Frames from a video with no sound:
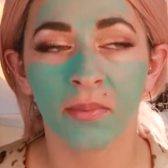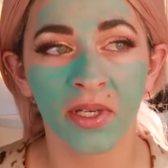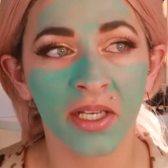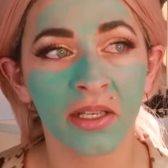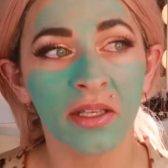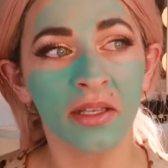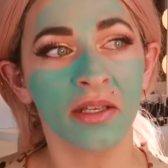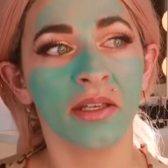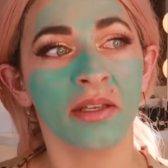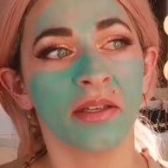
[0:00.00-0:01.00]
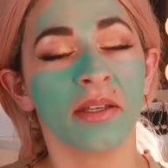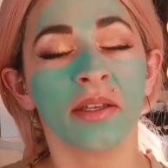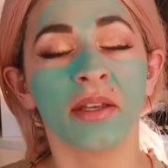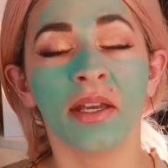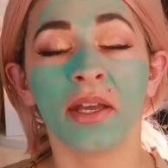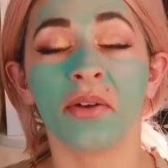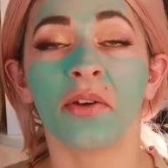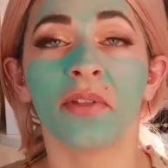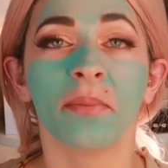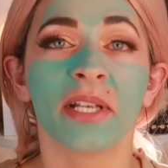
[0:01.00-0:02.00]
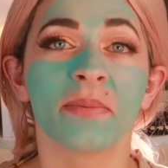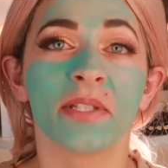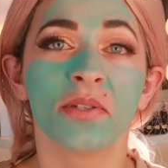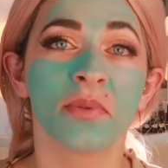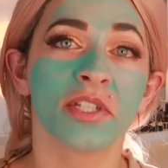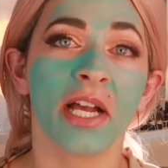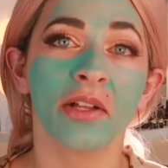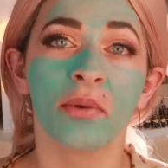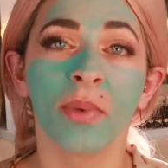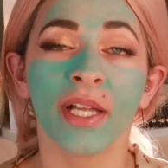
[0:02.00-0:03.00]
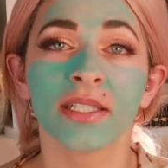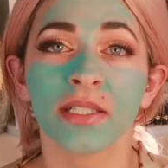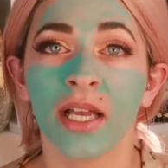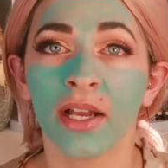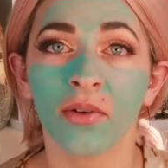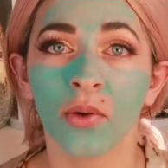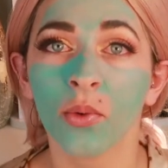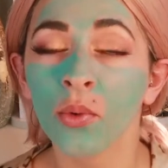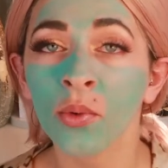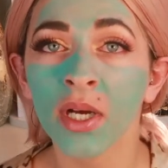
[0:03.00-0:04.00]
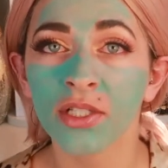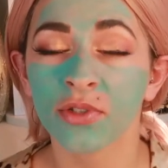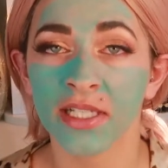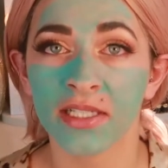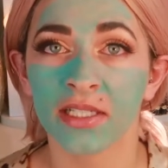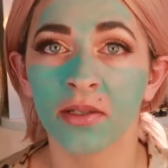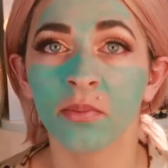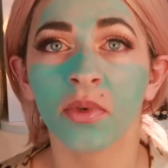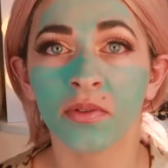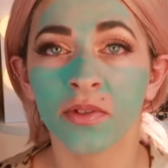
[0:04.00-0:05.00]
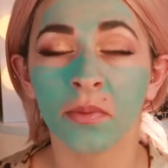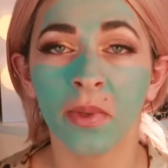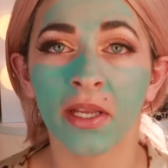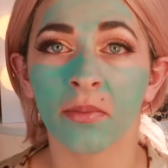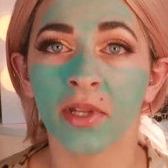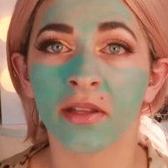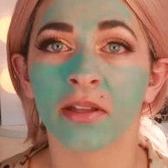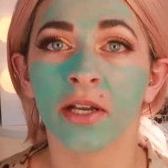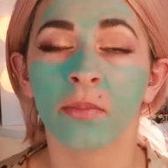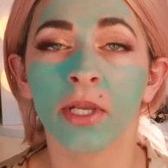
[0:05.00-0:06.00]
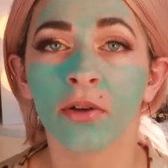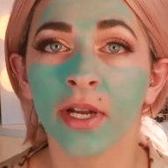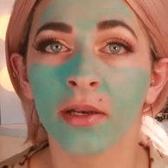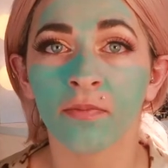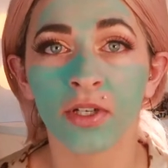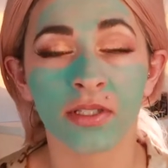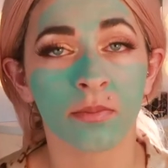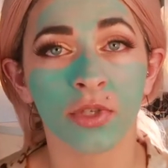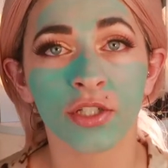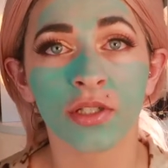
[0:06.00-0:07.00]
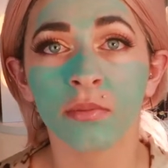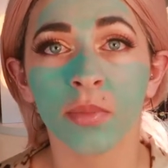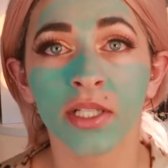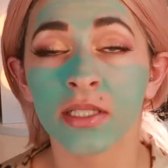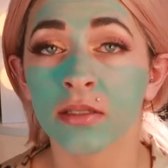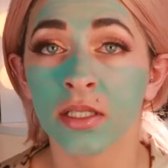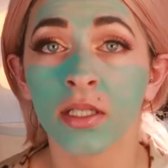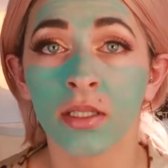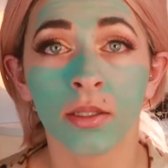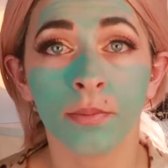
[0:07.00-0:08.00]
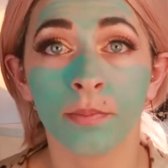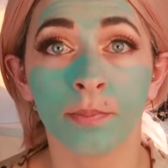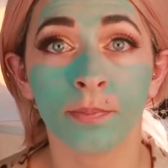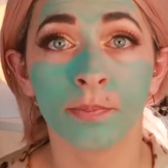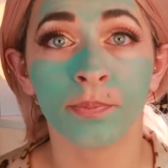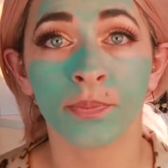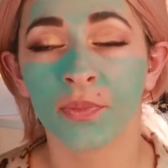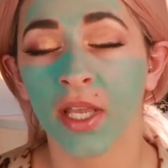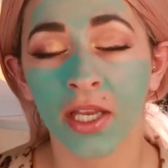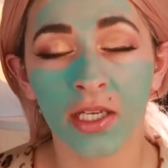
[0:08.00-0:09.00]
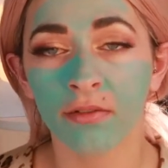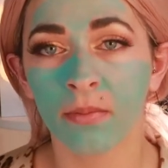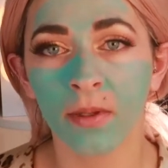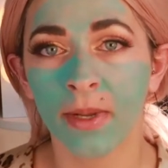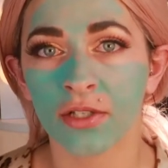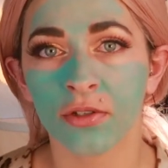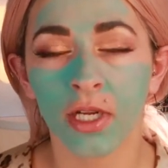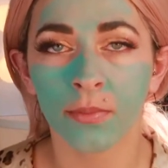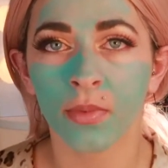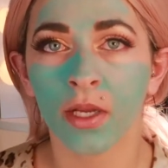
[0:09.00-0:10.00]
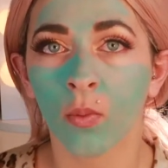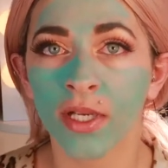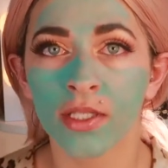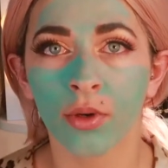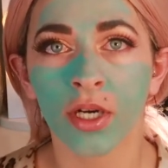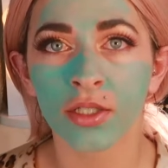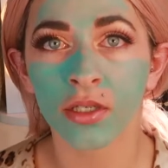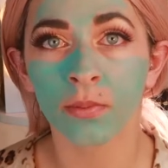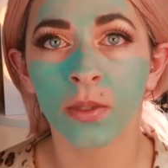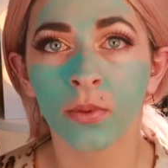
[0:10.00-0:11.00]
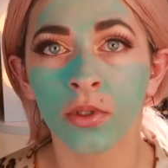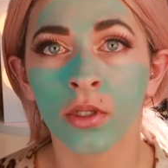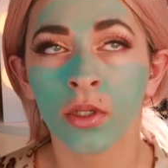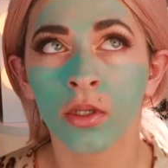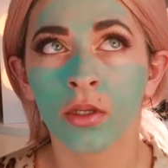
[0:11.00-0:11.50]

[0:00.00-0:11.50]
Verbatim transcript: happening. I don't know if that makes me super shallow, but I don't know who dressed him to make him think that that would be a great first impression, but mm -mm. I can never be the bachelorette. I'm like way too harsh on people.